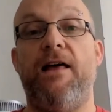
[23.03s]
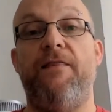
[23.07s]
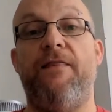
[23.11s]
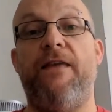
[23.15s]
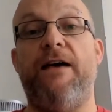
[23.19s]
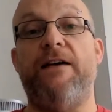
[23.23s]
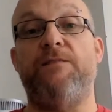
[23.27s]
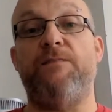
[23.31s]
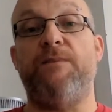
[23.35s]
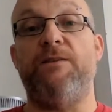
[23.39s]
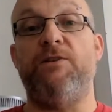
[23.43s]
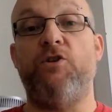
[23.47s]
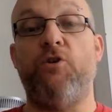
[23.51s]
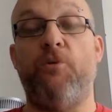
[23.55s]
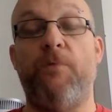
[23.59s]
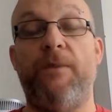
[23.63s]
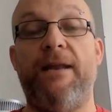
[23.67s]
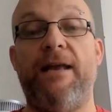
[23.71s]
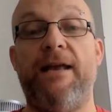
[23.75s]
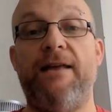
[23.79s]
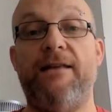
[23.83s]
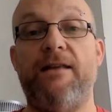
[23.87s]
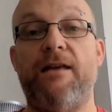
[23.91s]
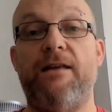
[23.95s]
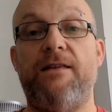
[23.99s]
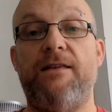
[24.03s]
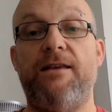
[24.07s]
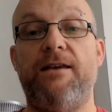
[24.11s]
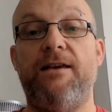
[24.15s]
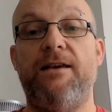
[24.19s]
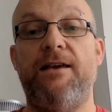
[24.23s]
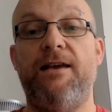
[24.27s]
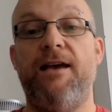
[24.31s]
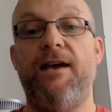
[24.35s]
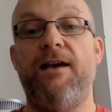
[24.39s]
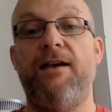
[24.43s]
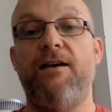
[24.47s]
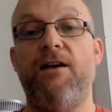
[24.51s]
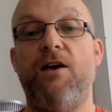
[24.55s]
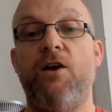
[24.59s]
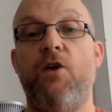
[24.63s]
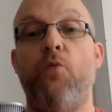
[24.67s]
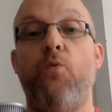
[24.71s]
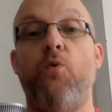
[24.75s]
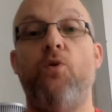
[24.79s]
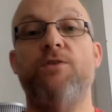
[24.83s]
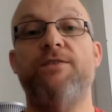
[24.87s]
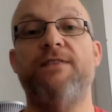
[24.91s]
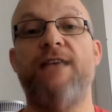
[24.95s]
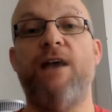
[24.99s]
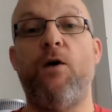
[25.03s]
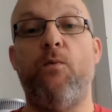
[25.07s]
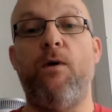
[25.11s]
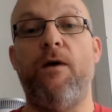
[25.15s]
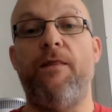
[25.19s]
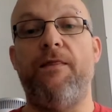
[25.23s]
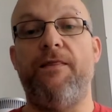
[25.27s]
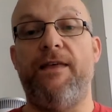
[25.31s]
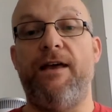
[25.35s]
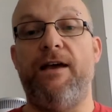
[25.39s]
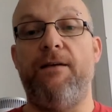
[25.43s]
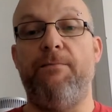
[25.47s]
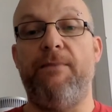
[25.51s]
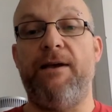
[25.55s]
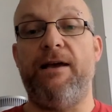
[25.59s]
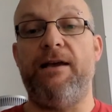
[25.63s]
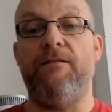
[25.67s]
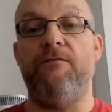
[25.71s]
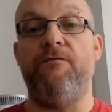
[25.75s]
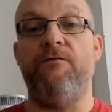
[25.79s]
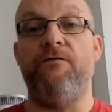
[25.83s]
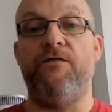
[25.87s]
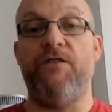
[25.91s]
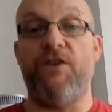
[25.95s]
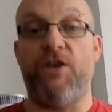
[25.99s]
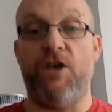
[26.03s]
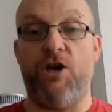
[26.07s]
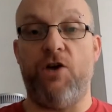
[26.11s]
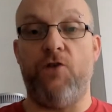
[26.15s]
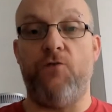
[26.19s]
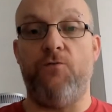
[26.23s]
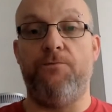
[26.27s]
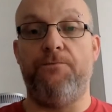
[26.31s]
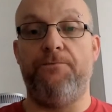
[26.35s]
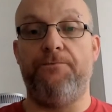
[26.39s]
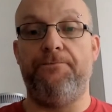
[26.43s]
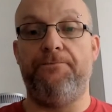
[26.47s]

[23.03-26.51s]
that's been dominating their thinking. What's that one thing been for you?